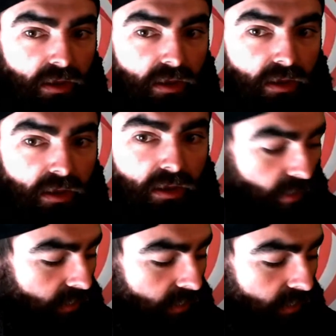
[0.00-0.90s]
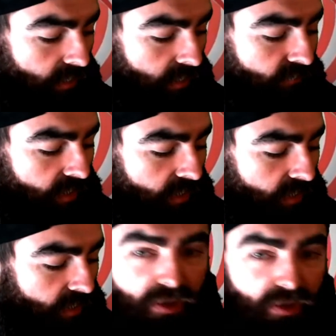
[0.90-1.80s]
Getting our live
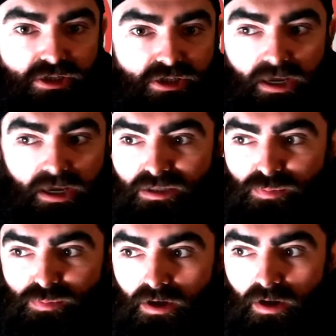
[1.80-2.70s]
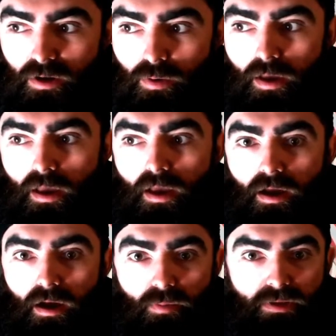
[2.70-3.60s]
comment check-ins below,
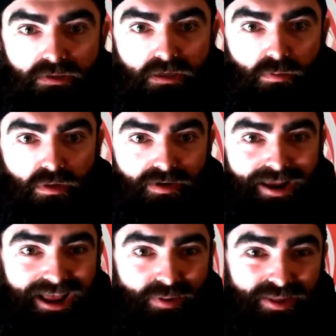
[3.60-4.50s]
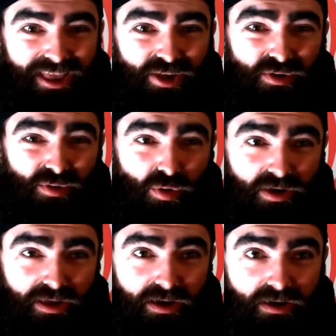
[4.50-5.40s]
commenting with your habit that you are
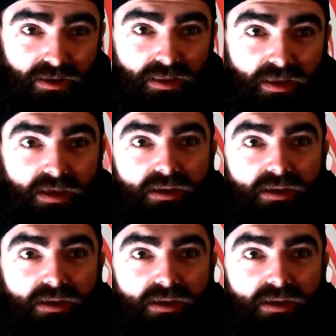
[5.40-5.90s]
working on